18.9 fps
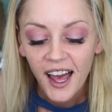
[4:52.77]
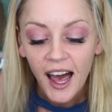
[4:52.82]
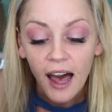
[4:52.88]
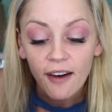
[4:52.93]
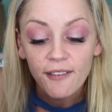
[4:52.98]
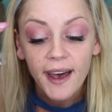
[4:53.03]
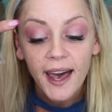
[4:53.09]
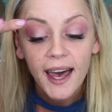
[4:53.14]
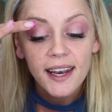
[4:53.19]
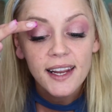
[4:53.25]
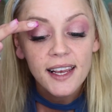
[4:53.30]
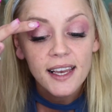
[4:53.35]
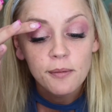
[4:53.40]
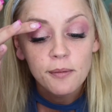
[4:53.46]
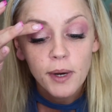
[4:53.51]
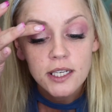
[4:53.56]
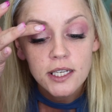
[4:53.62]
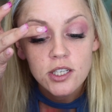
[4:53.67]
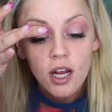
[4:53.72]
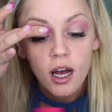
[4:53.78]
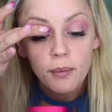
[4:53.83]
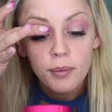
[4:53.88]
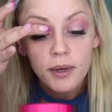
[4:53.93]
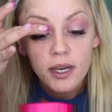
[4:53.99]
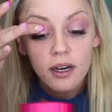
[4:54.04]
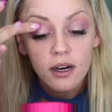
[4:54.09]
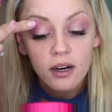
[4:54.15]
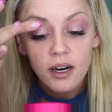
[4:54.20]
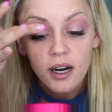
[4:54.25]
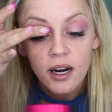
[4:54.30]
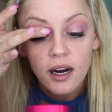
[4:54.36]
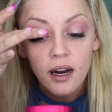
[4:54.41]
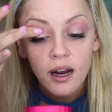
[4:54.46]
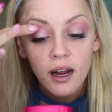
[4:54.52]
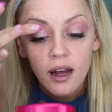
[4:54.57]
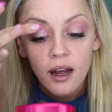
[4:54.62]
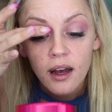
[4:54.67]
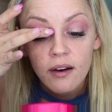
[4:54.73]
I've had it in my shopping cart
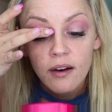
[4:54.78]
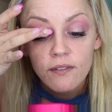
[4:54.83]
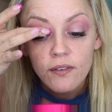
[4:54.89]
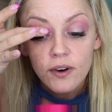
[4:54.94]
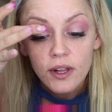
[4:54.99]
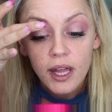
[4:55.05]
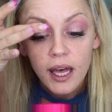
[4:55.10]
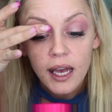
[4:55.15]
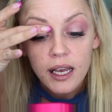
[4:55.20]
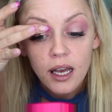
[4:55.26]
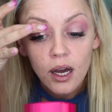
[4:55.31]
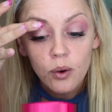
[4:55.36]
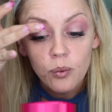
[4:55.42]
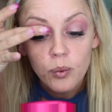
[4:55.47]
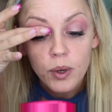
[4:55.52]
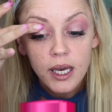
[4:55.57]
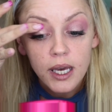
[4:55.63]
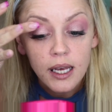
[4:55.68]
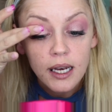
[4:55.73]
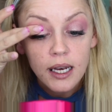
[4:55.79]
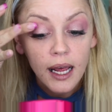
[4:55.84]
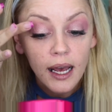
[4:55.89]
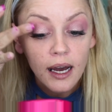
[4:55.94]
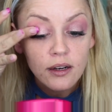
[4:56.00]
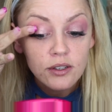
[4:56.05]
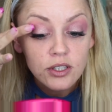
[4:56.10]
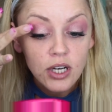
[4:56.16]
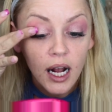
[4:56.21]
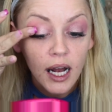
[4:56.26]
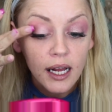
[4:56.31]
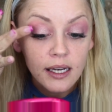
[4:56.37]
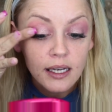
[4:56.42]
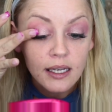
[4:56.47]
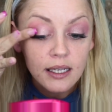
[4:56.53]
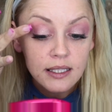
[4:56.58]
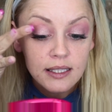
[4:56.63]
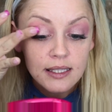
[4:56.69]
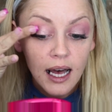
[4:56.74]
for like a week now trying
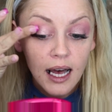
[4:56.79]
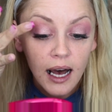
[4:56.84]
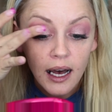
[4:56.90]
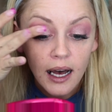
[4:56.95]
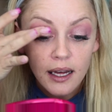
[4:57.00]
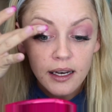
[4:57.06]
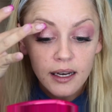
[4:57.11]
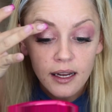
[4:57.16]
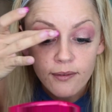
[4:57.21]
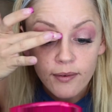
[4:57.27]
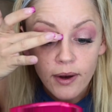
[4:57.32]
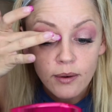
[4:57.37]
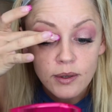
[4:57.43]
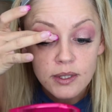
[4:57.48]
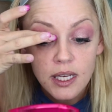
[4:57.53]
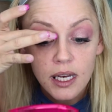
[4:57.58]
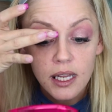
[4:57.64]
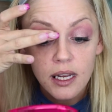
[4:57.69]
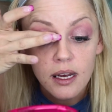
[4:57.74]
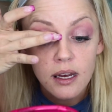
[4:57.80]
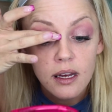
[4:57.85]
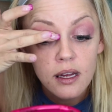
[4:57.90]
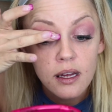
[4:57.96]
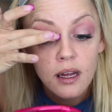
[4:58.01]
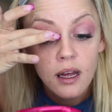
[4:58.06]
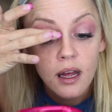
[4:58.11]
to decide if I was going to